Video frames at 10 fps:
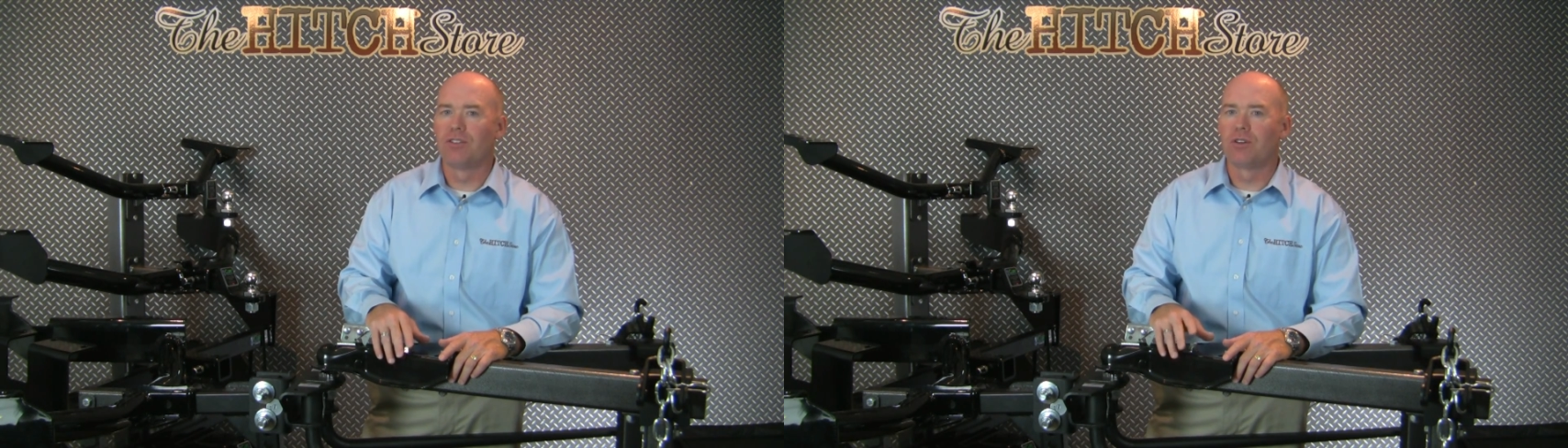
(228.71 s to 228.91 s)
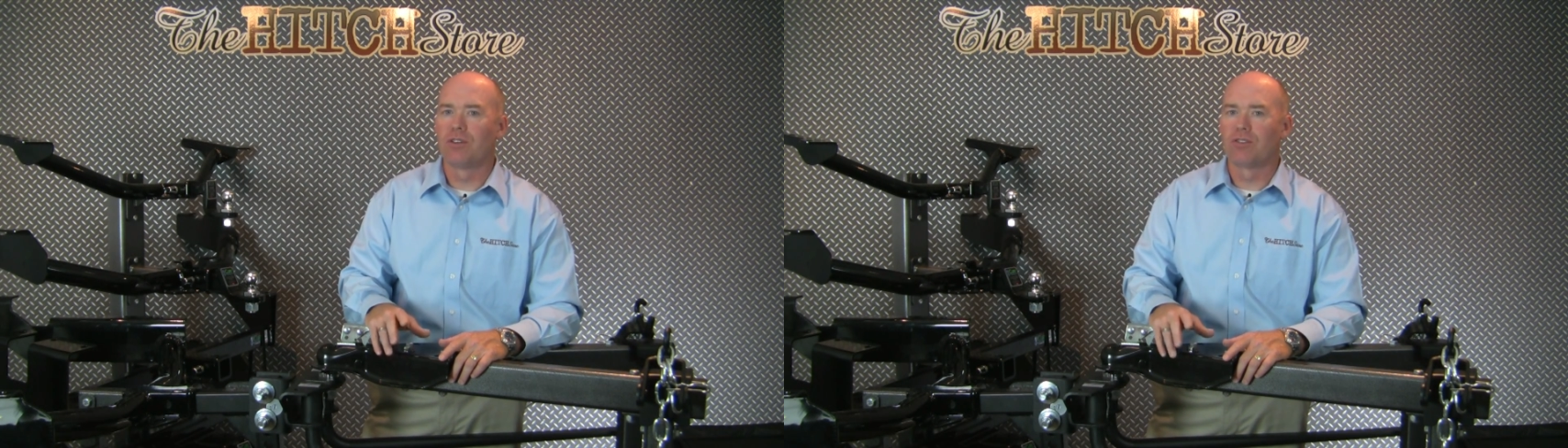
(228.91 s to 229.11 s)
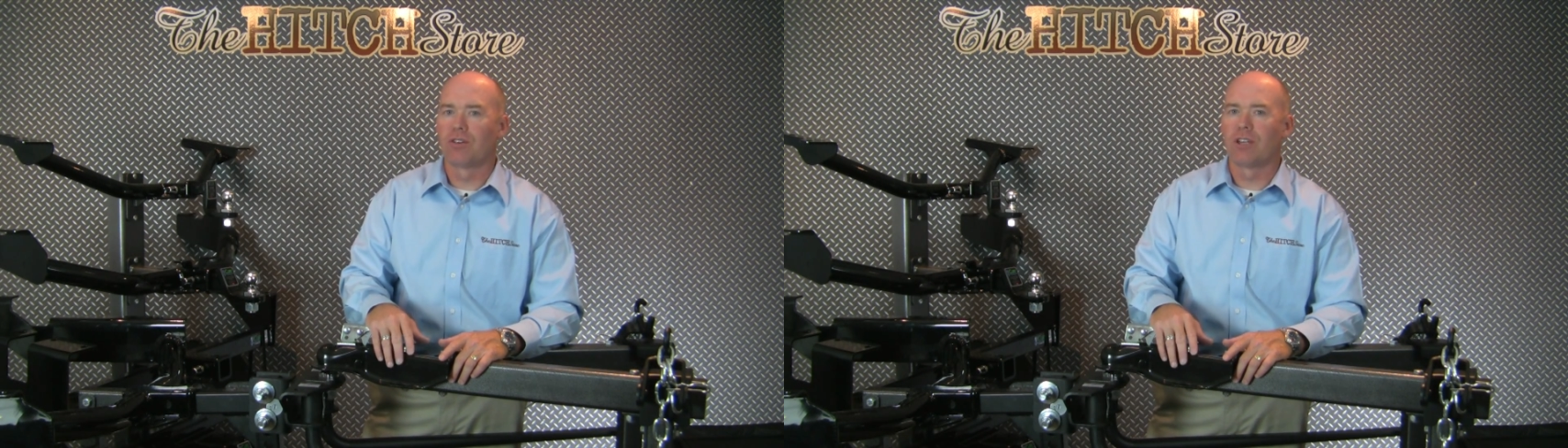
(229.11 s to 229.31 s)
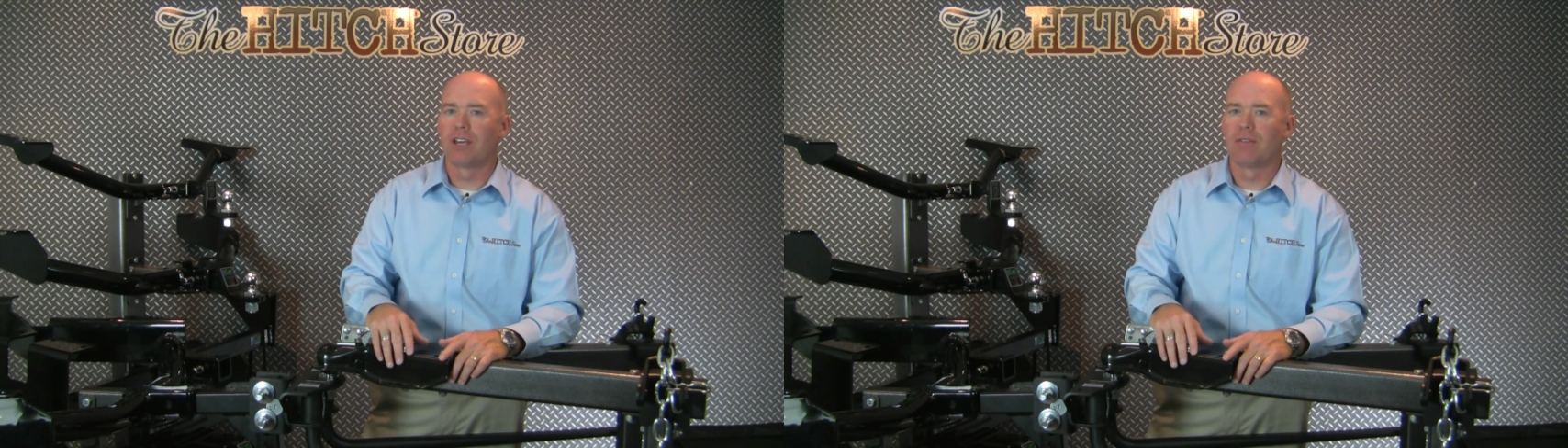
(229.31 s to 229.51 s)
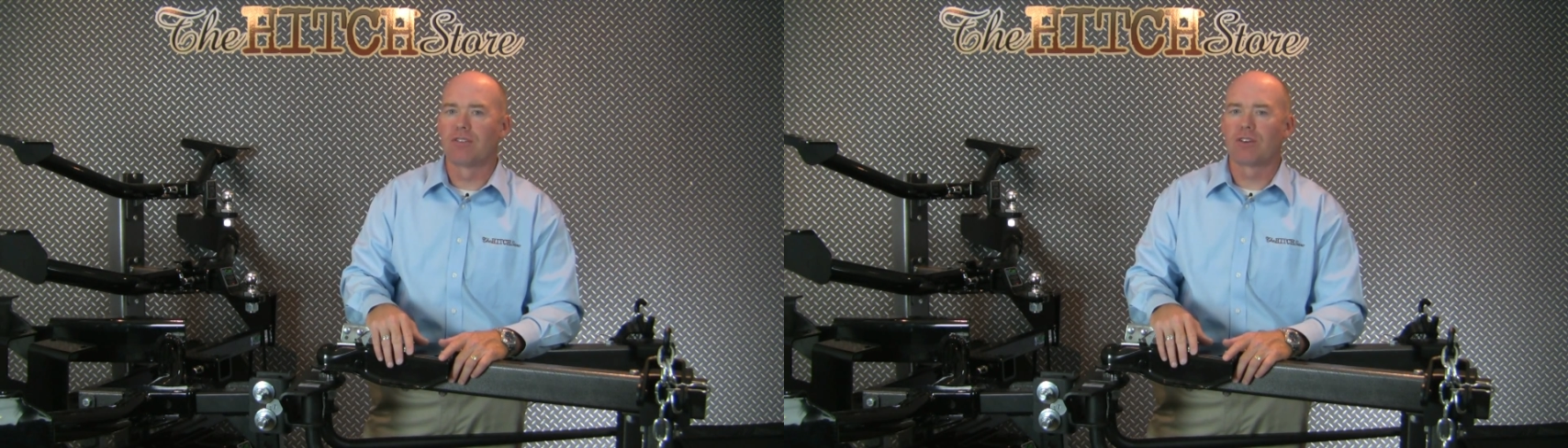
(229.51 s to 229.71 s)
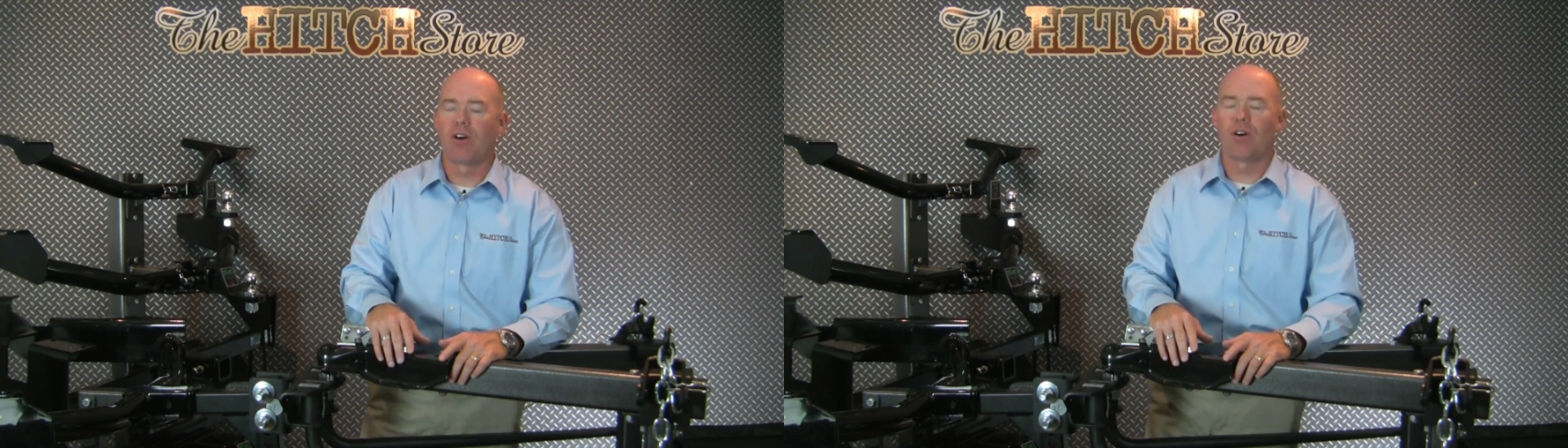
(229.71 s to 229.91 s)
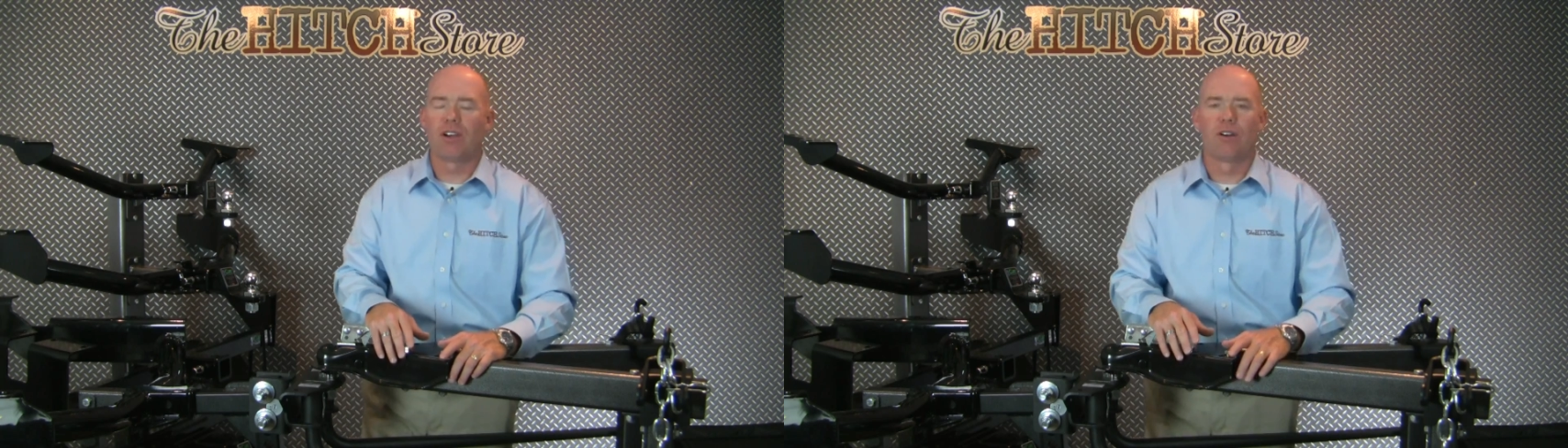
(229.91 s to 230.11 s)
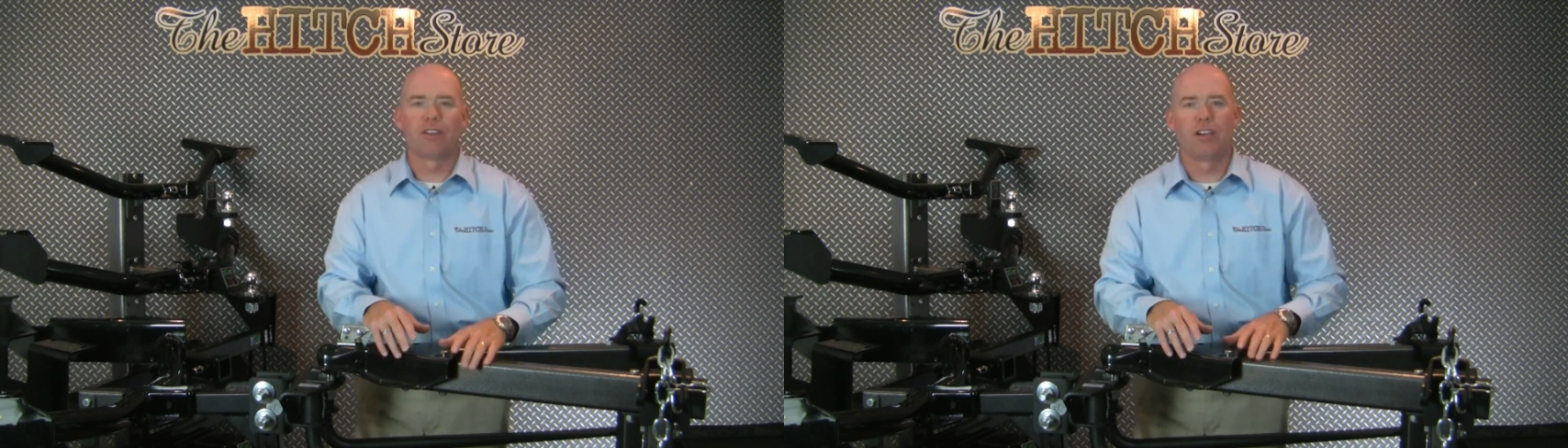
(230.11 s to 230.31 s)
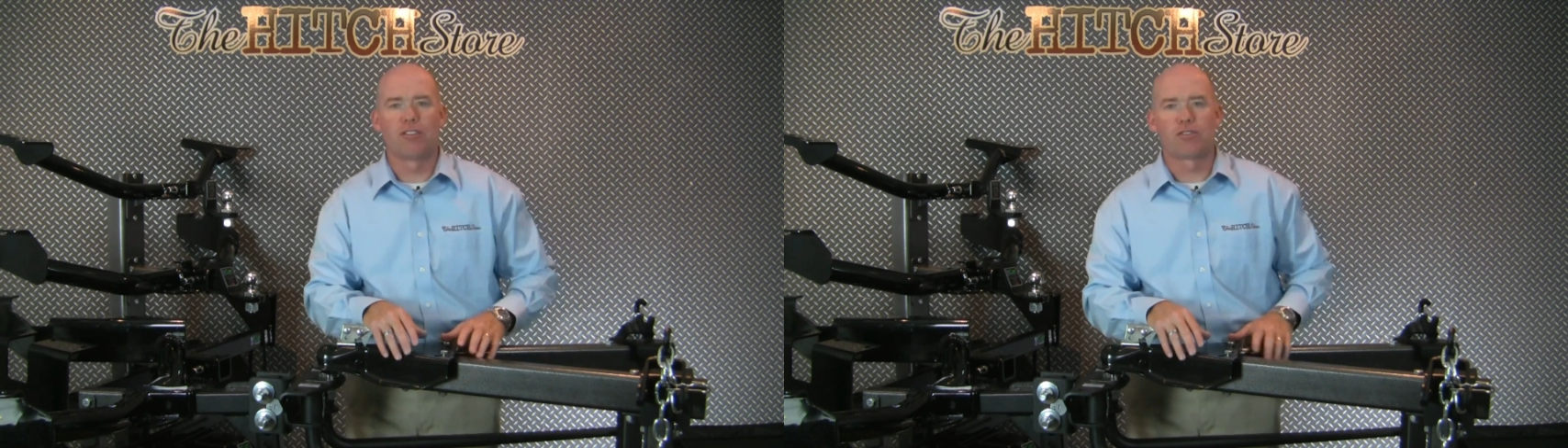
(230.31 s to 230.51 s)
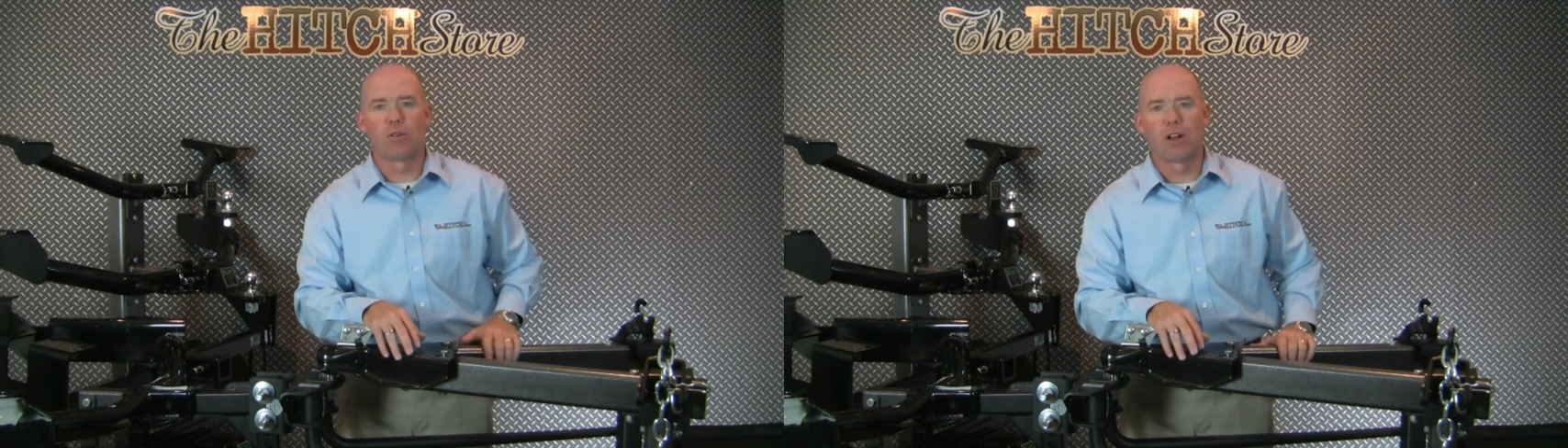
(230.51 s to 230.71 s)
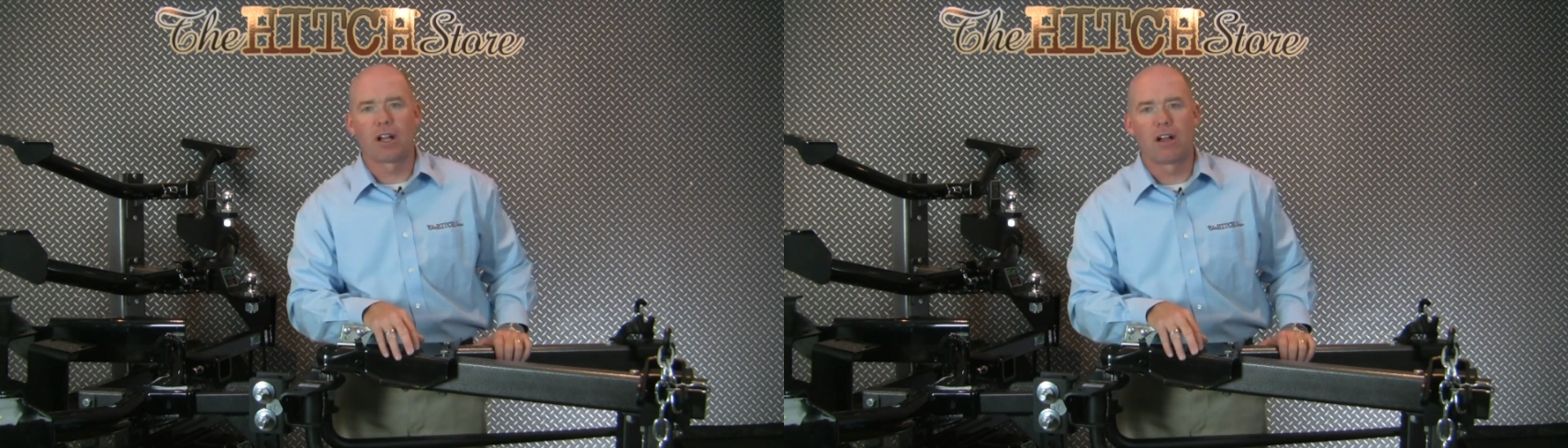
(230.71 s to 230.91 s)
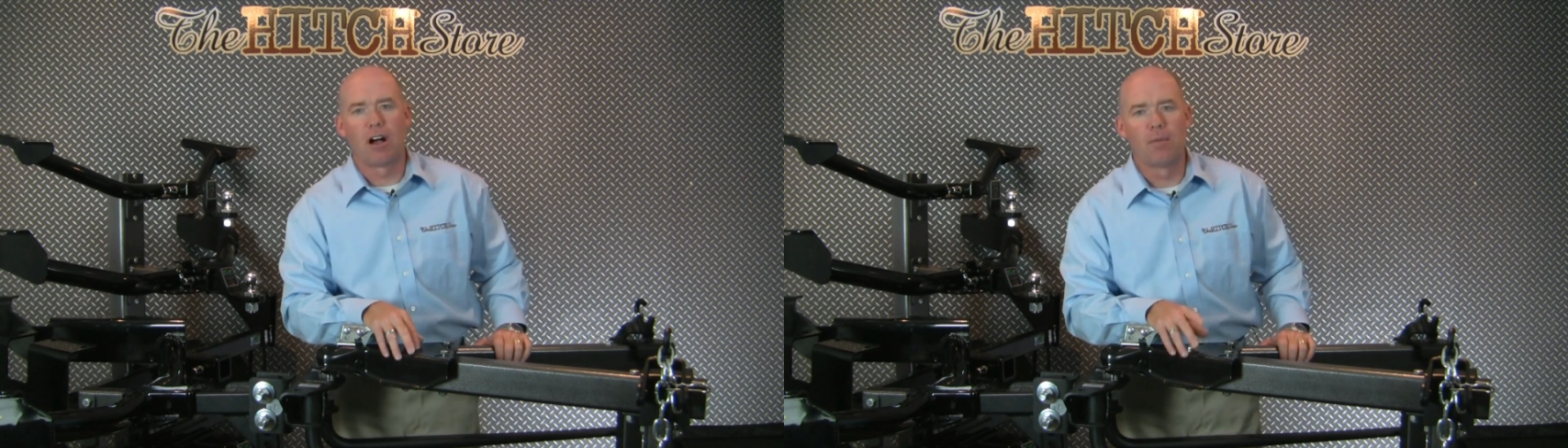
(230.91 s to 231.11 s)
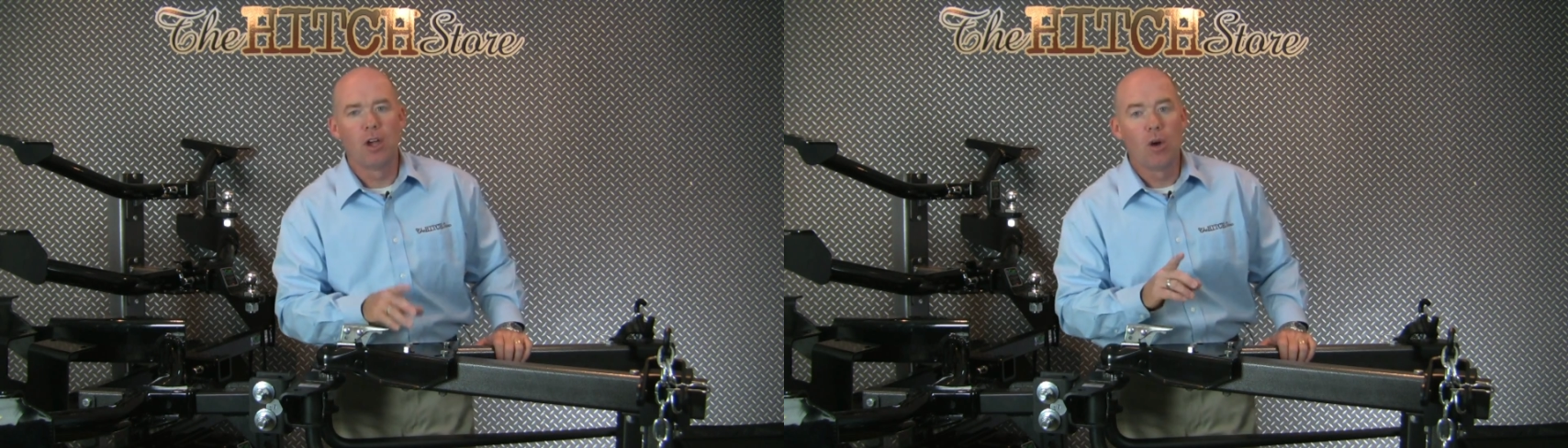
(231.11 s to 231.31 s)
you can certainly give us a call here at thehitchstore.com.